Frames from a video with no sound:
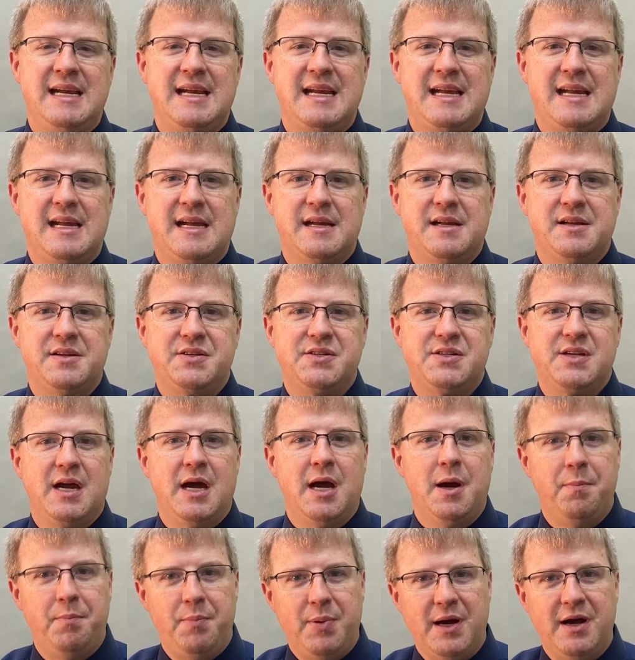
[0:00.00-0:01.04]
is
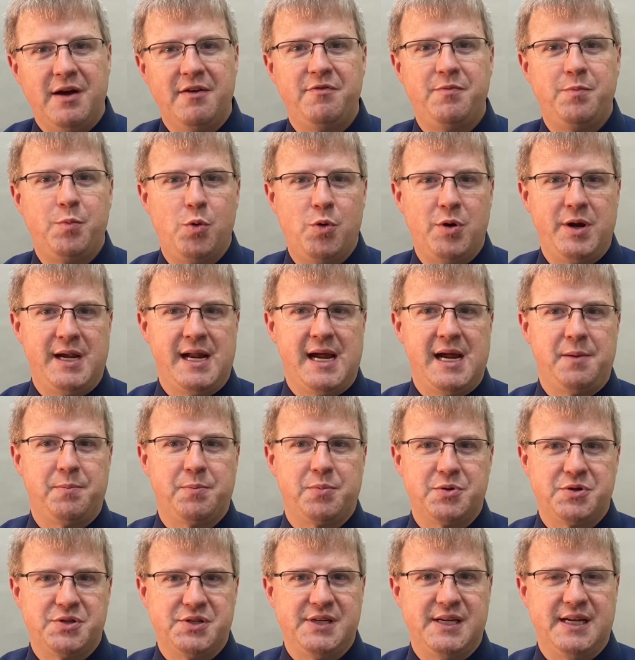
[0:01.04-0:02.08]
above
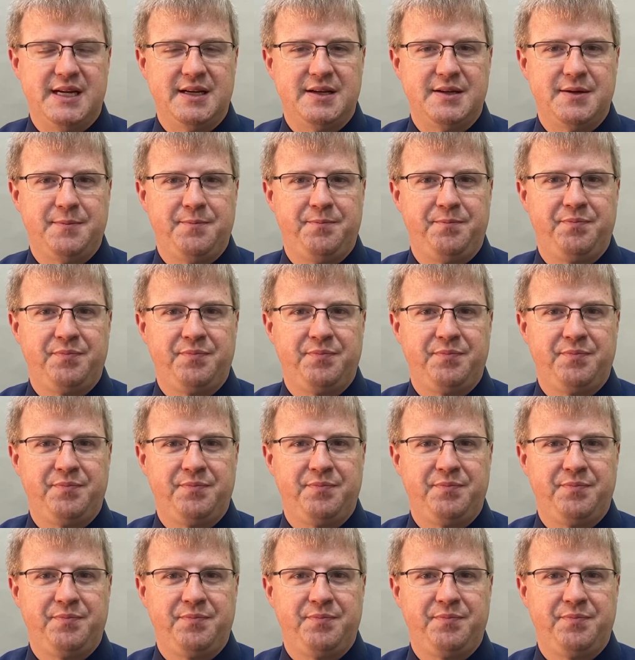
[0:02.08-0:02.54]
0.8%.